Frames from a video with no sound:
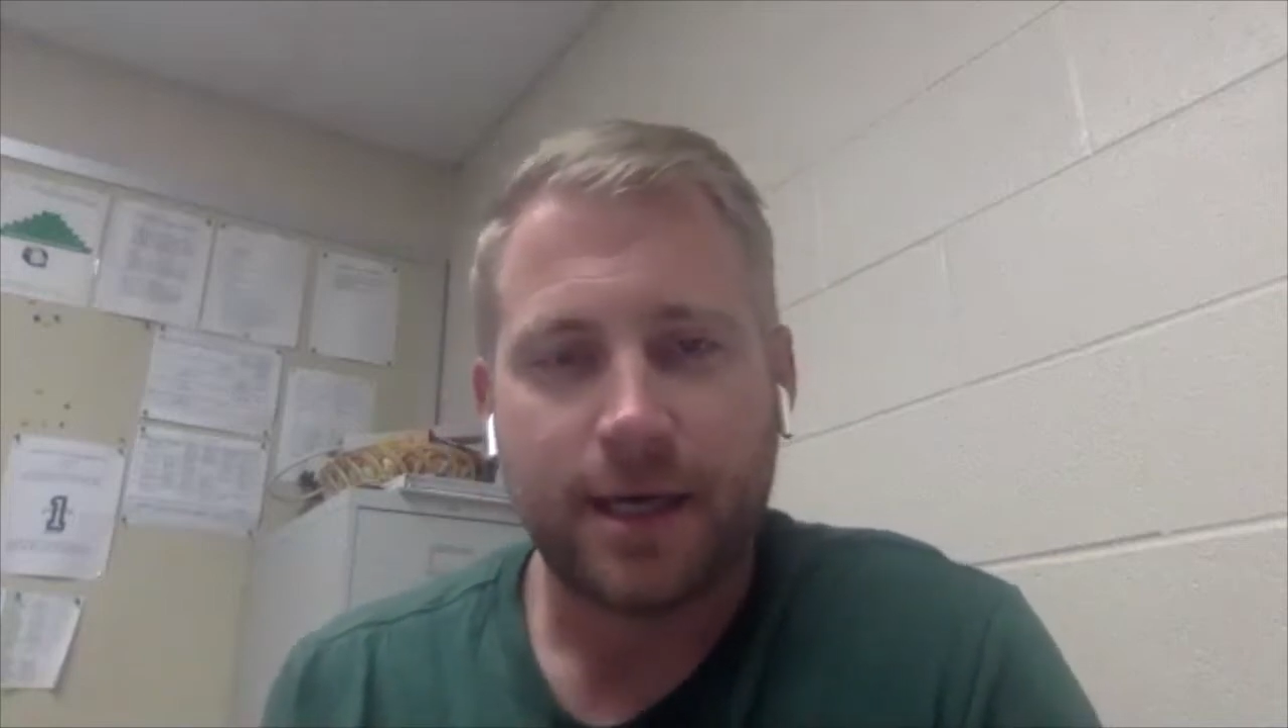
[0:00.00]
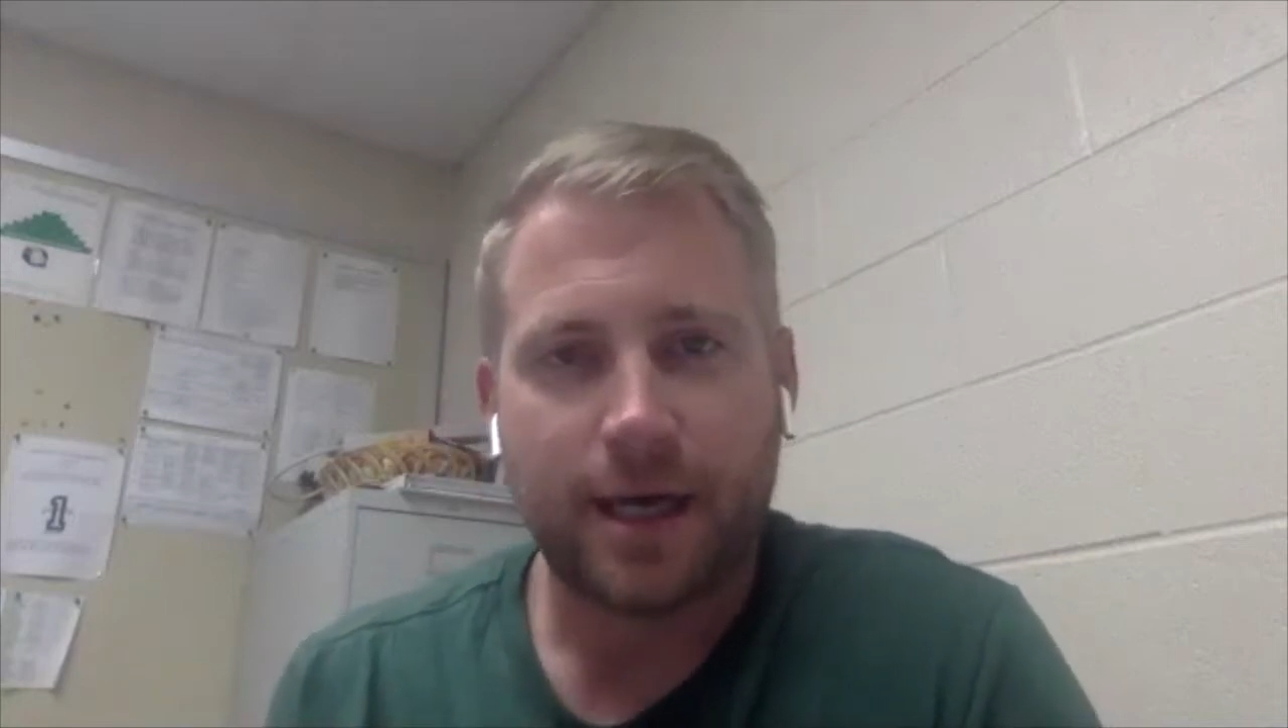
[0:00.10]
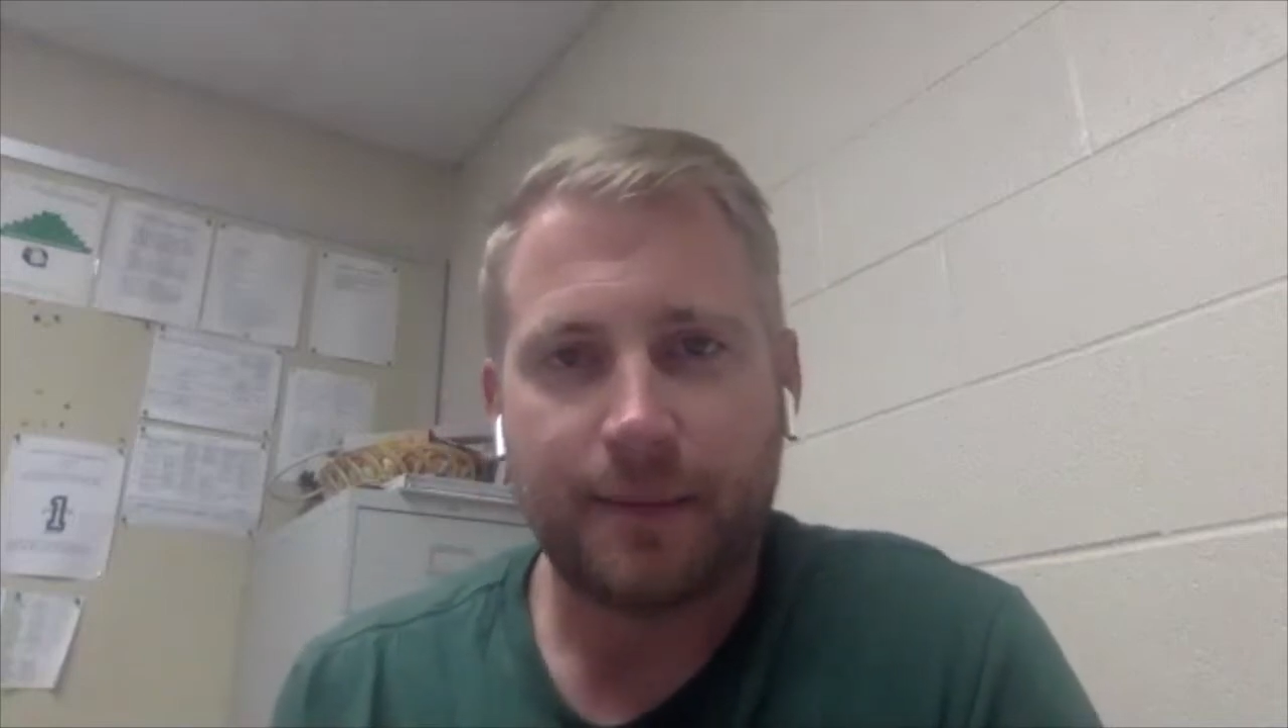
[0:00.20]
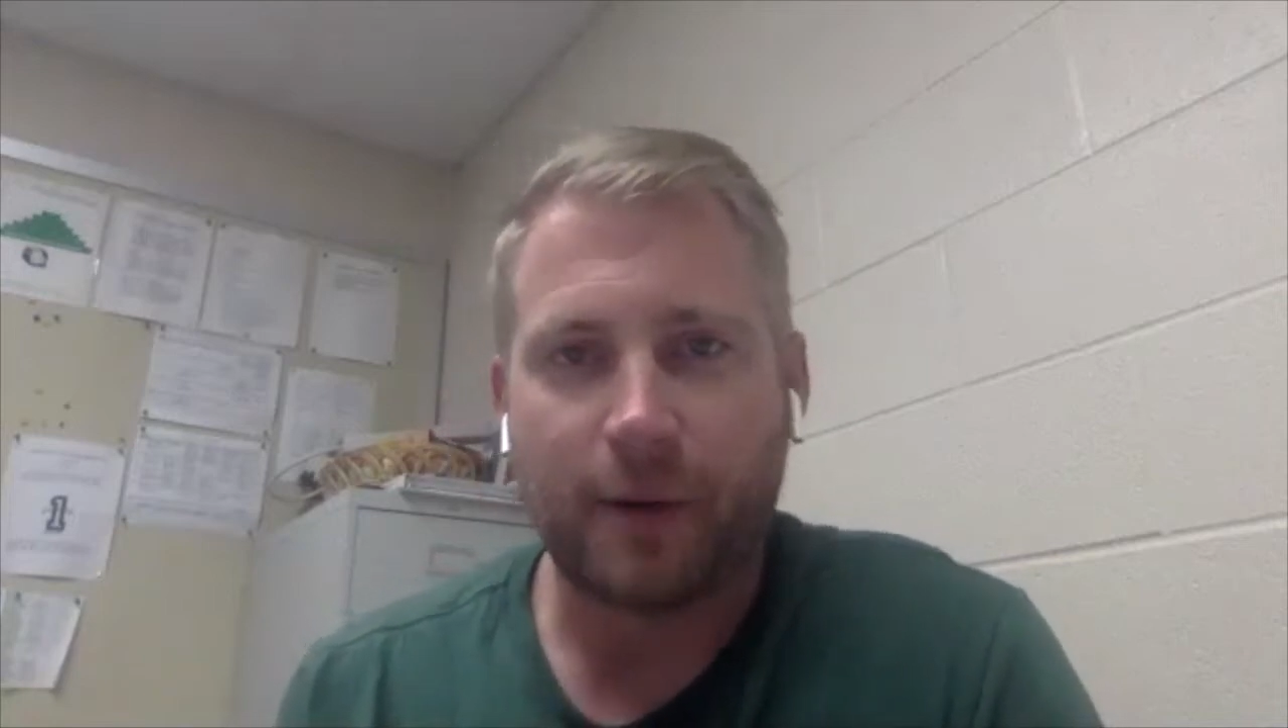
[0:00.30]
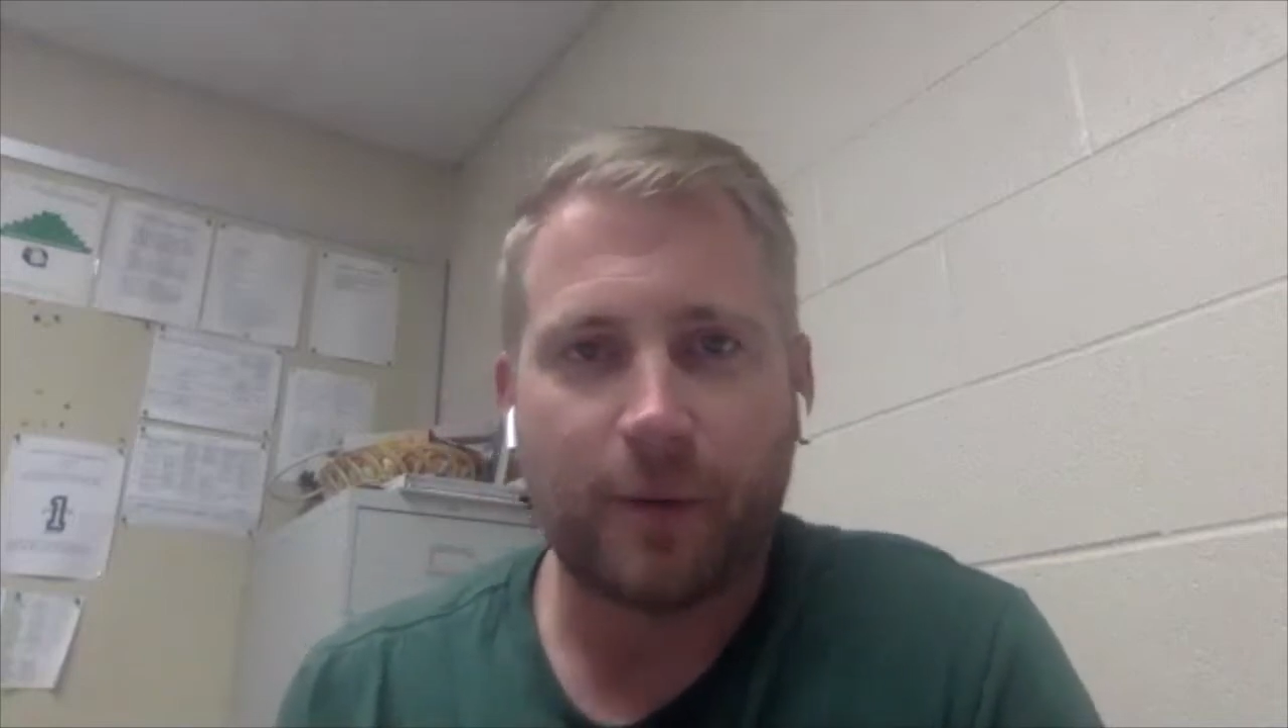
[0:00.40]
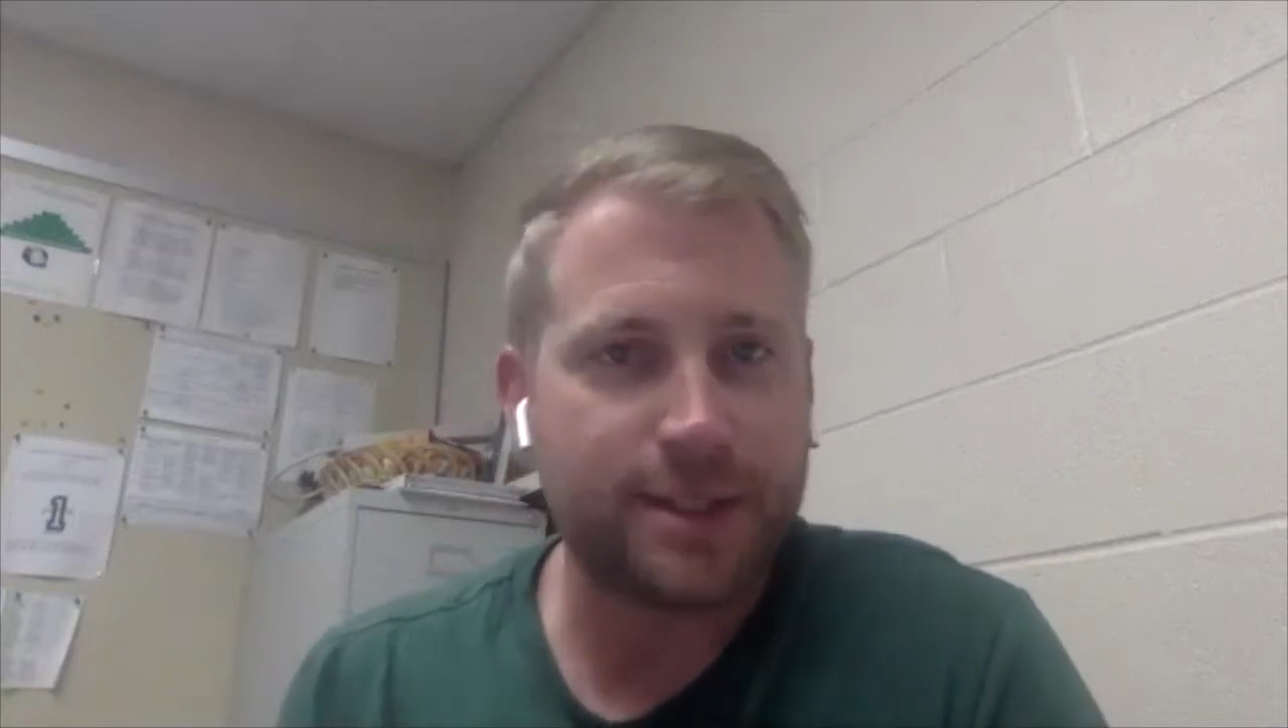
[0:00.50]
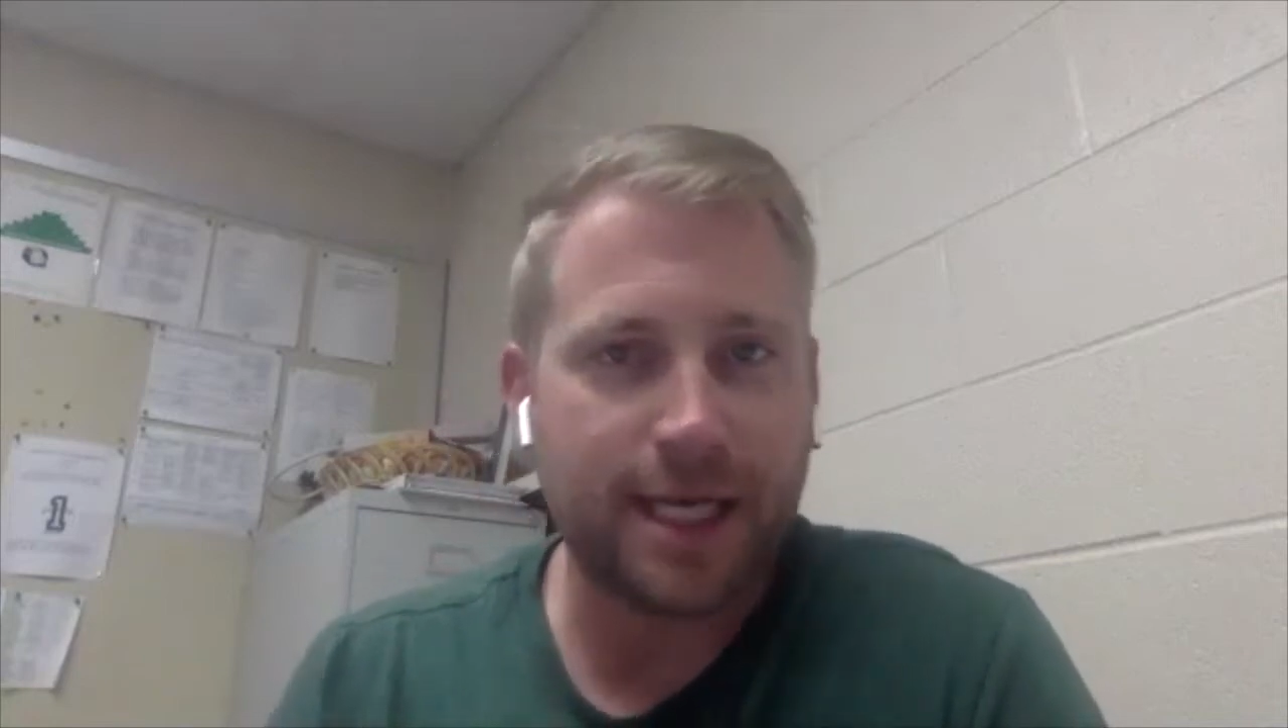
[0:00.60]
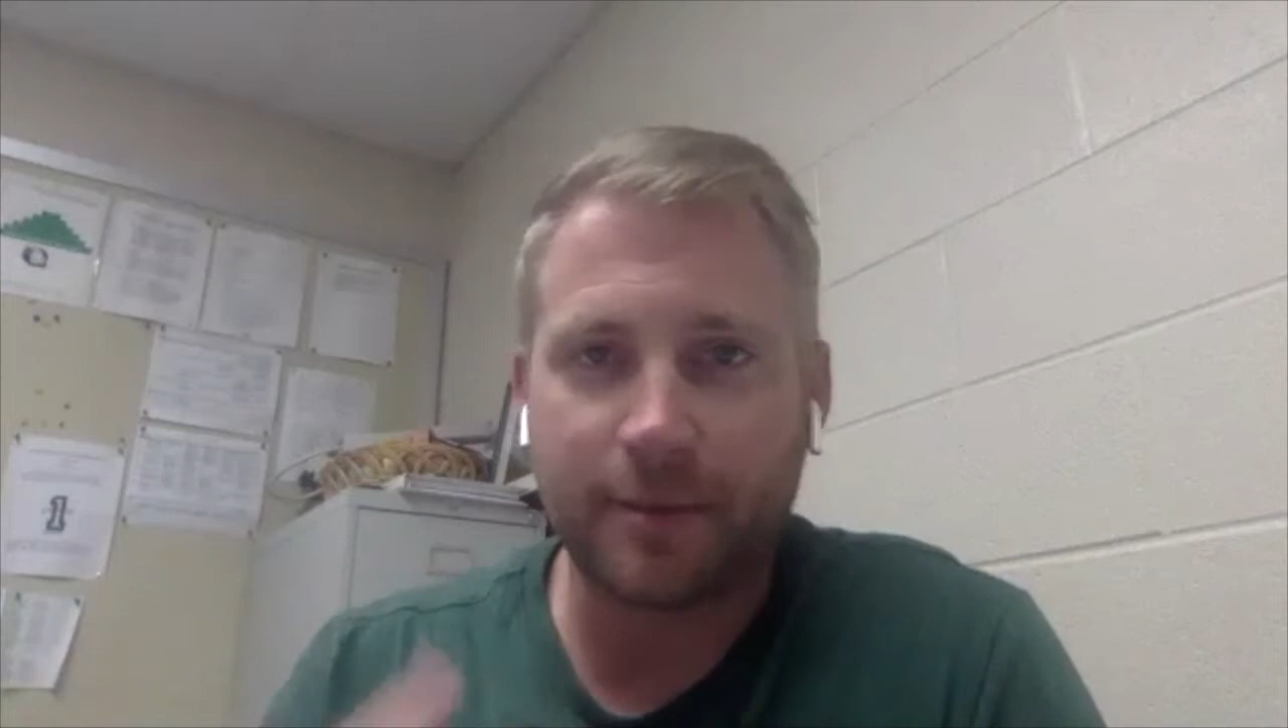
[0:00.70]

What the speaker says: I wasn't